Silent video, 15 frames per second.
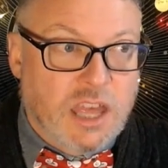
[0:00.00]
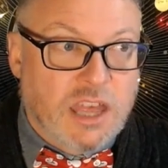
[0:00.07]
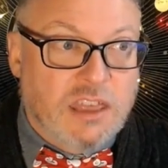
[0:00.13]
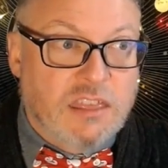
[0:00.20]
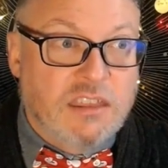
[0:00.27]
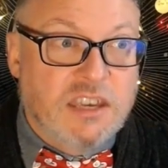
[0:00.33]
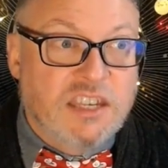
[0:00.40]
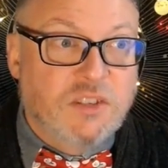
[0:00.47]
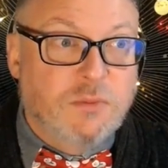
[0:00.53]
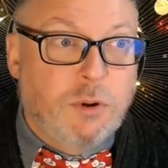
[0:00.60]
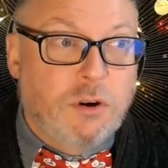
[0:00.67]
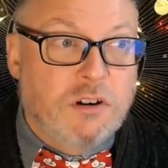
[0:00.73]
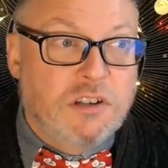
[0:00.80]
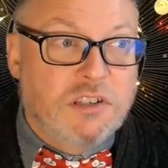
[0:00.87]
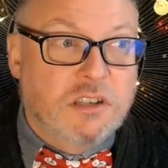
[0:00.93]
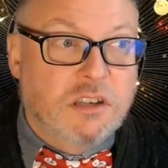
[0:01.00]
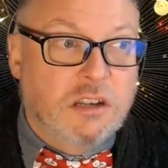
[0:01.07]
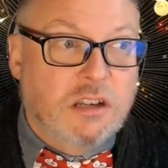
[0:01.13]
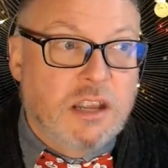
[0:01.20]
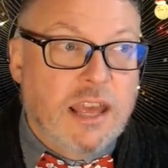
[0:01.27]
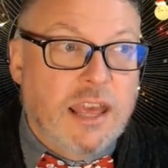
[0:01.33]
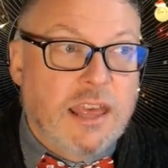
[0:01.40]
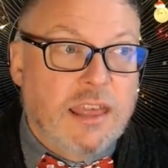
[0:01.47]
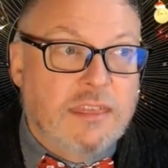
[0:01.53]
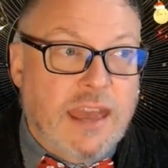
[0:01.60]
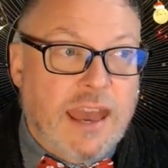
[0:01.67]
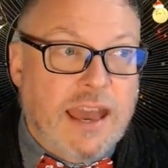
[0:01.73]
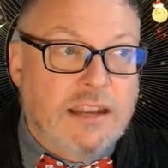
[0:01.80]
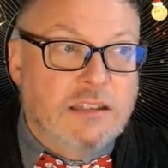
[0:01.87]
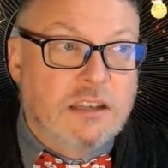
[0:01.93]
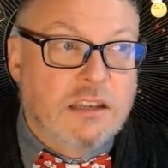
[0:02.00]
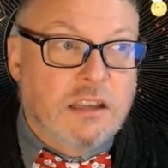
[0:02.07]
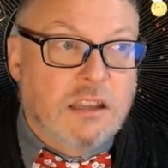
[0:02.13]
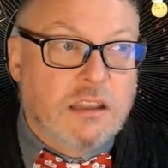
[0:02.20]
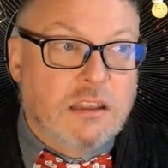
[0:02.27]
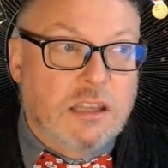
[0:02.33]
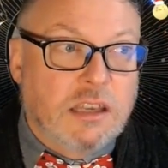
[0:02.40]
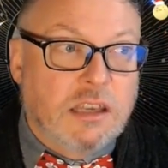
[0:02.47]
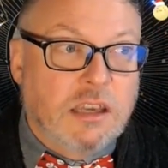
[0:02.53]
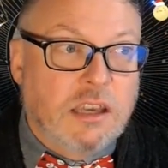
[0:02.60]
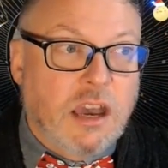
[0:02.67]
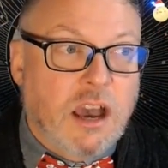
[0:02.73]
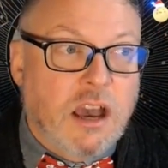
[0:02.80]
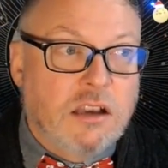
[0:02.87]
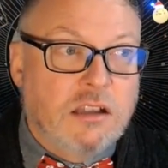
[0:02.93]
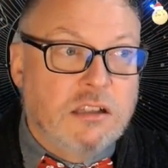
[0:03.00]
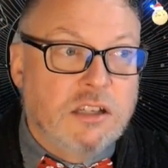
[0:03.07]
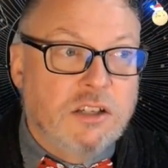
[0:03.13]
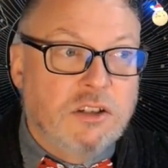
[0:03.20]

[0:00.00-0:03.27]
this person that the ugly